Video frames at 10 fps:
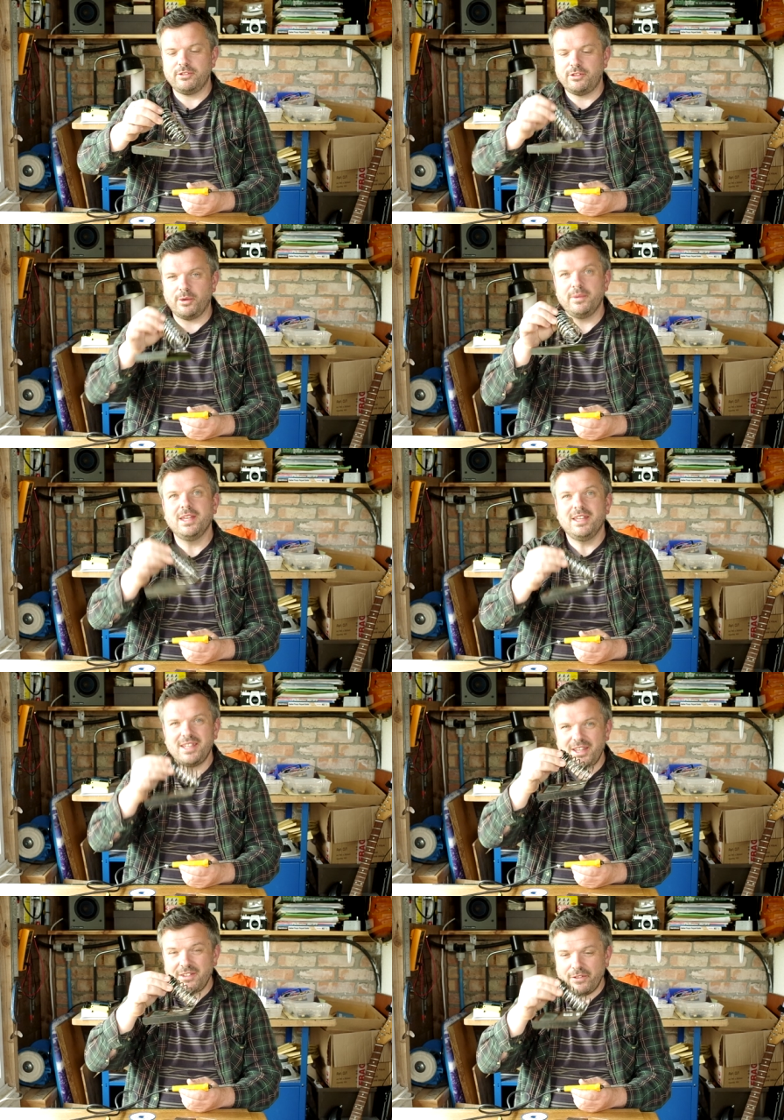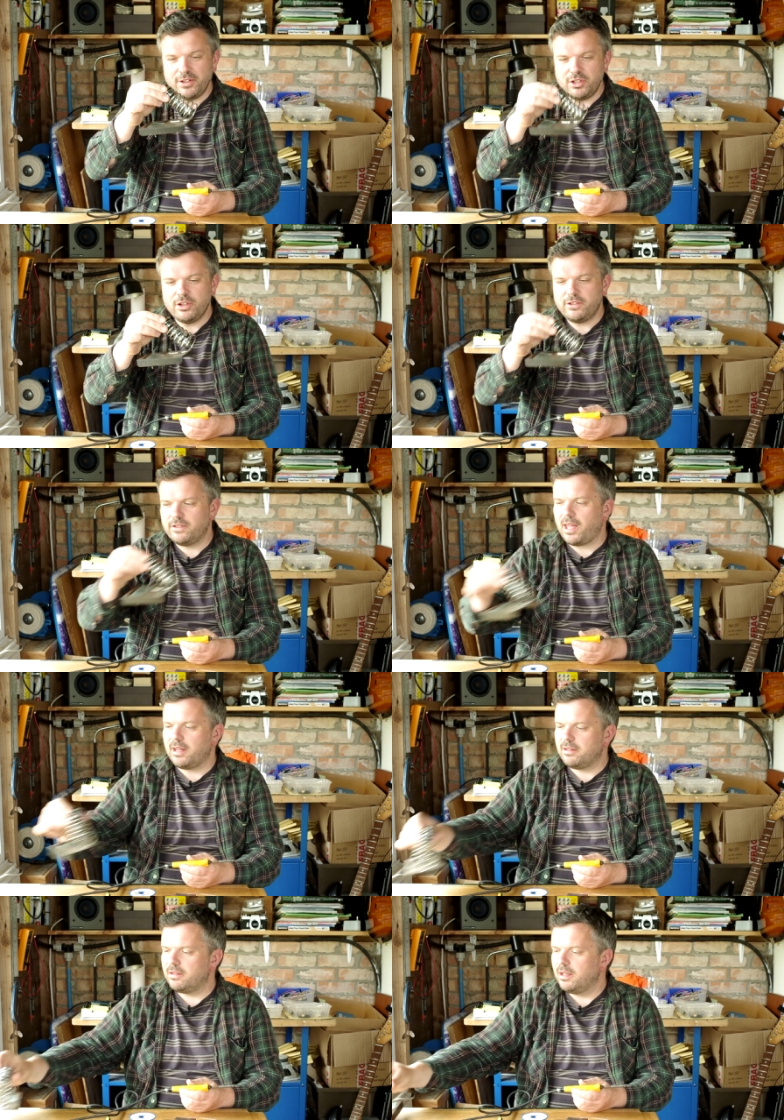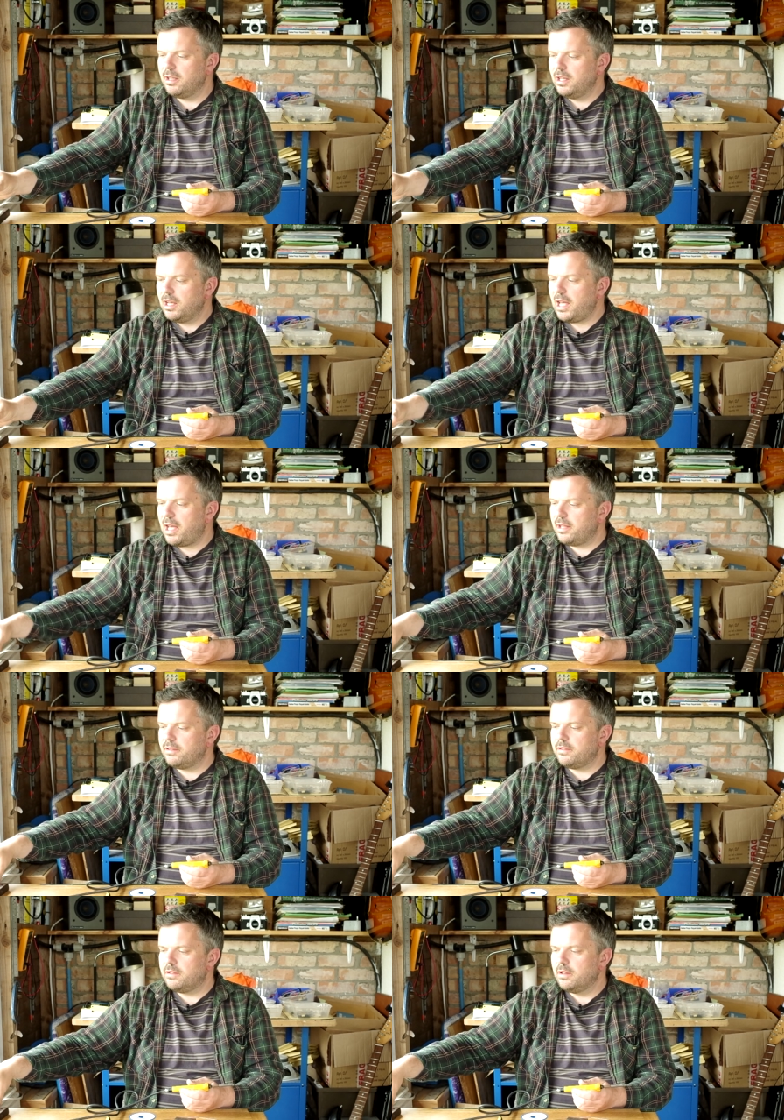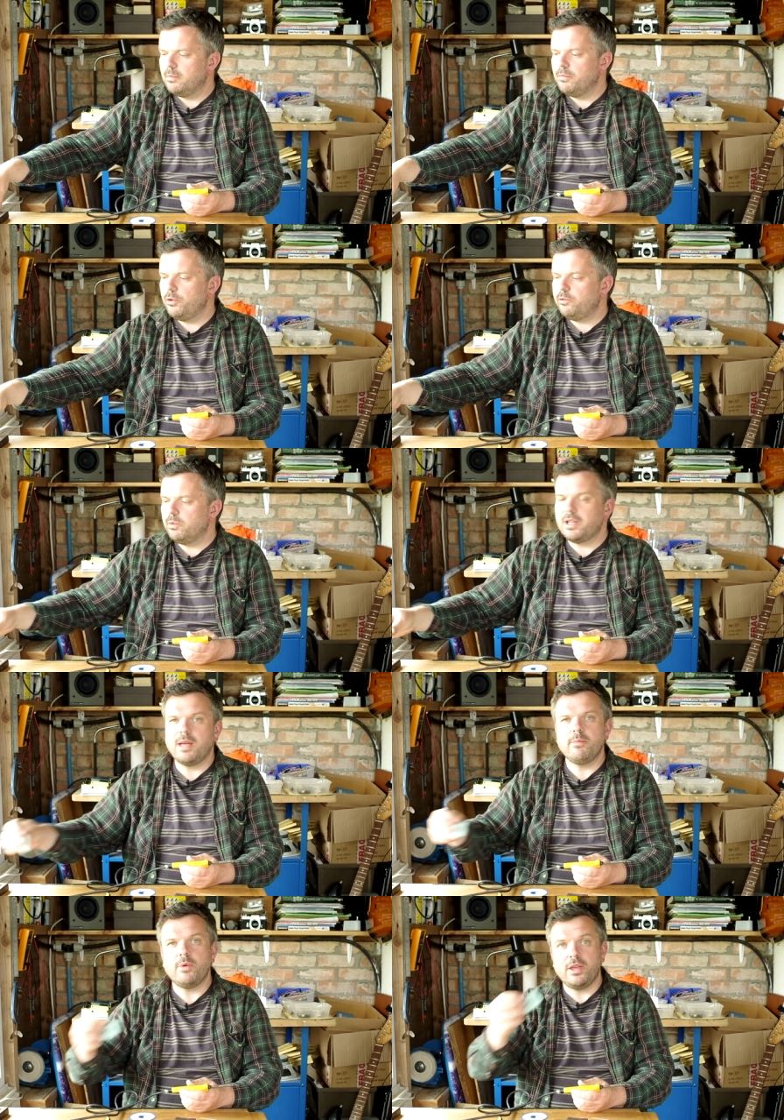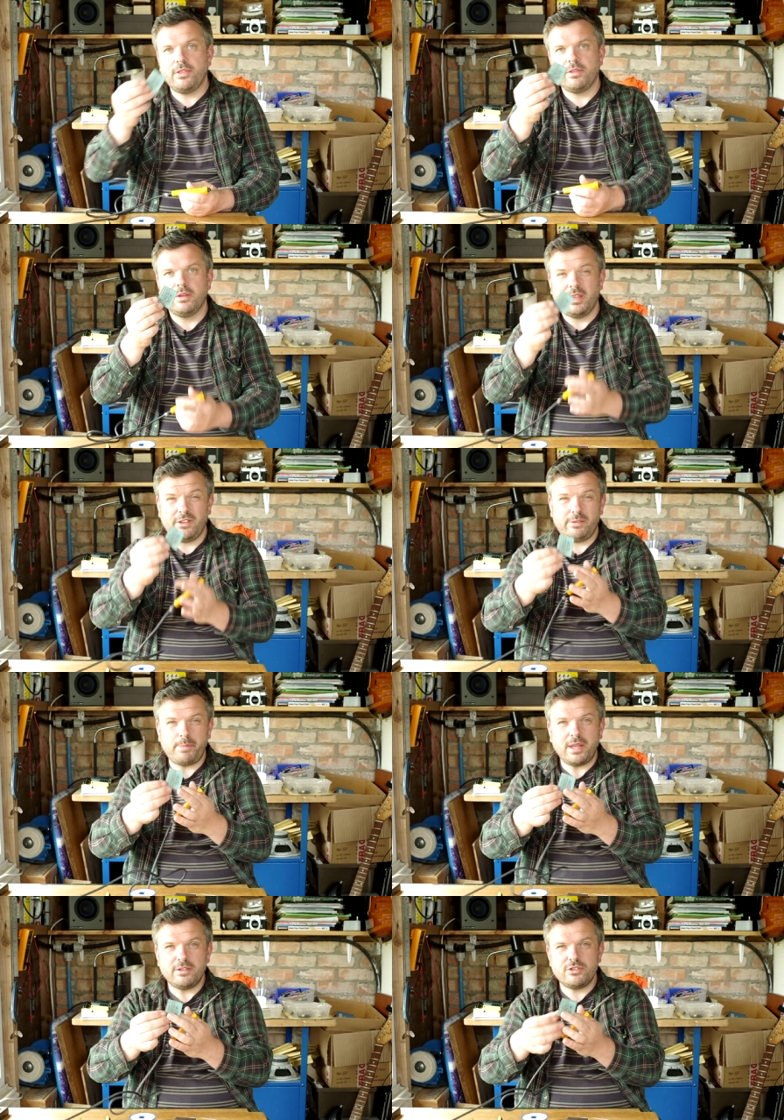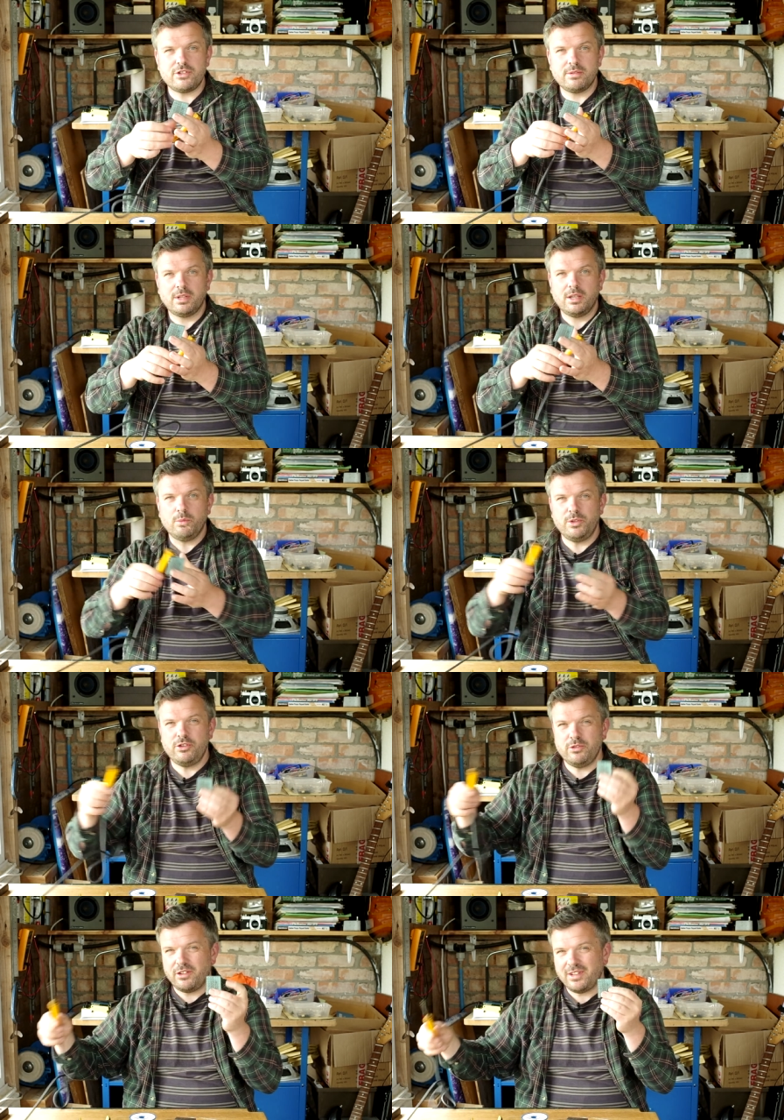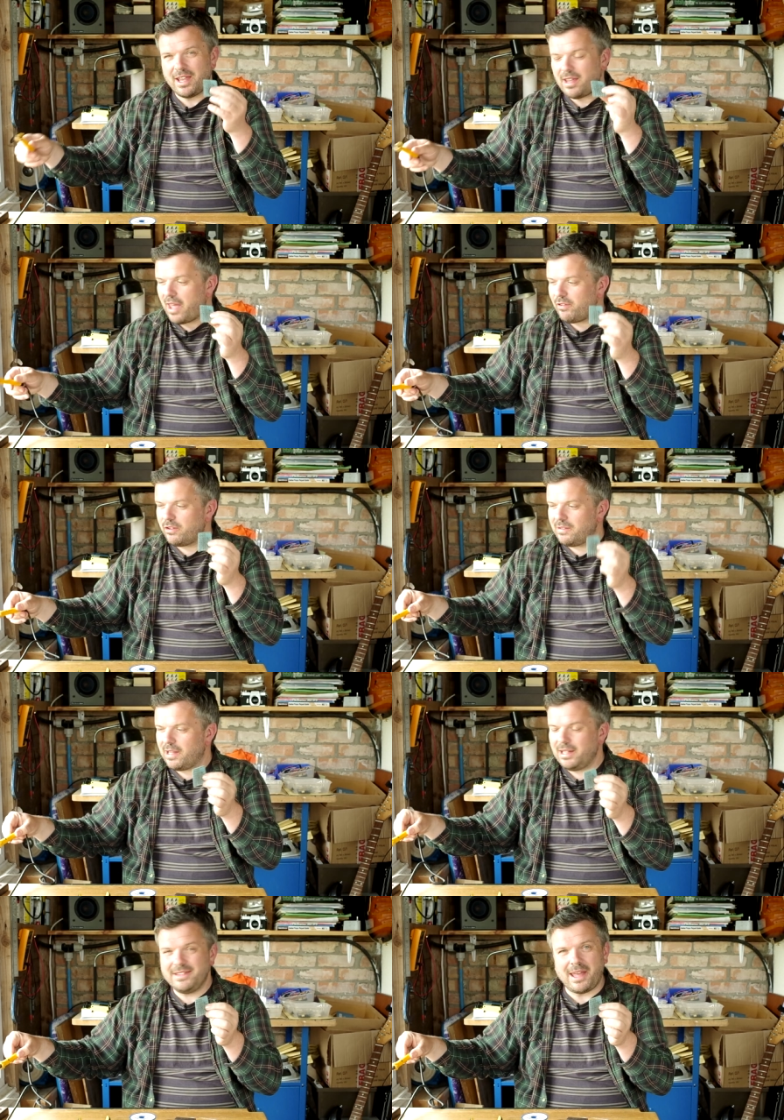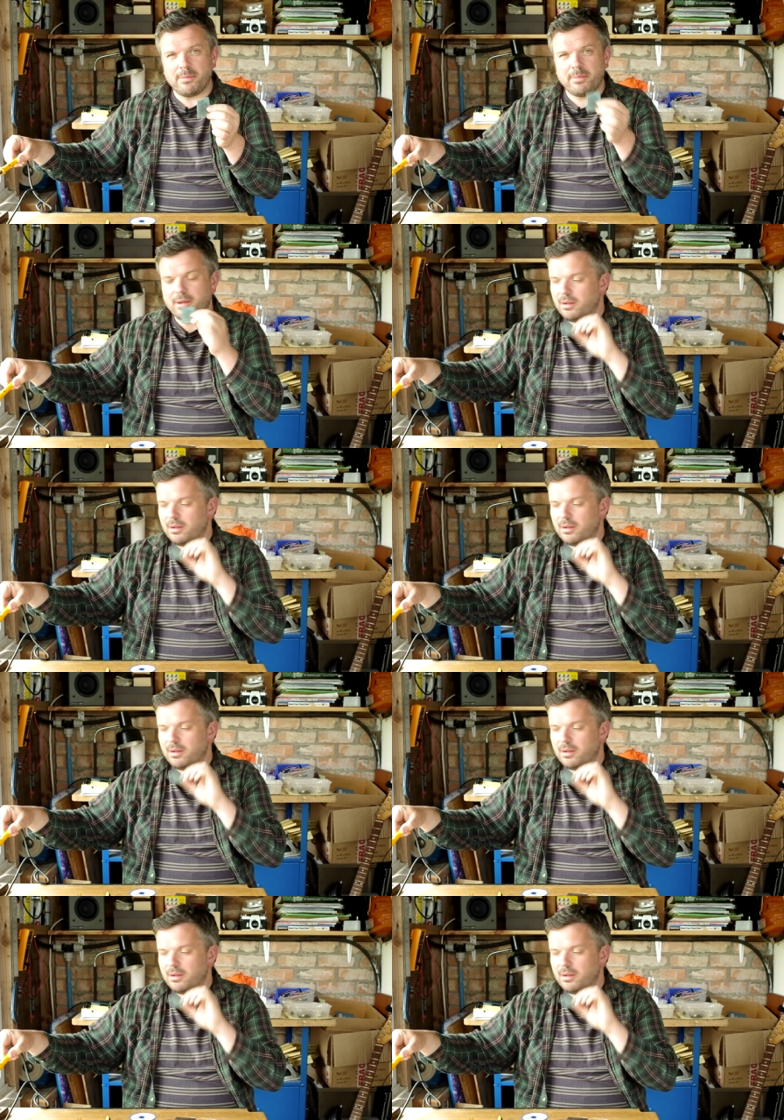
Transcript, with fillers: So get yourself a good stand and most will come with a sponge which you just get ever so slightly damp.